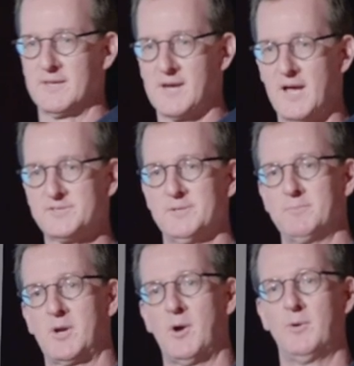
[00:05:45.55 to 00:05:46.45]
the
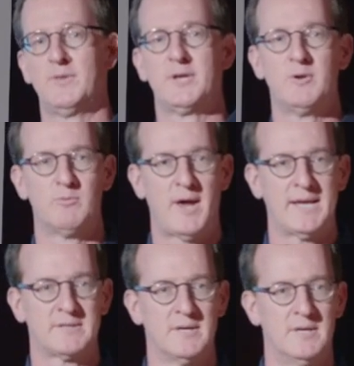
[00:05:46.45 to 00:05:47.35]
custom code that you
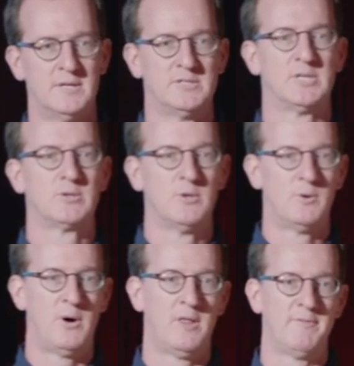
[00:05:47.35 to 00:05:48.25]
write to
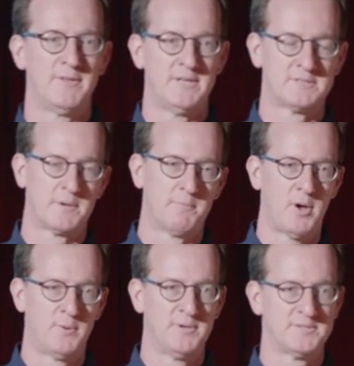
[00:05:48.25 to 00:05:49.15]
glue all of these
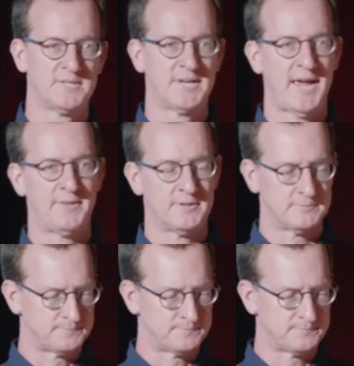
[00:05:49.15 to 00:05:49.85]
components together.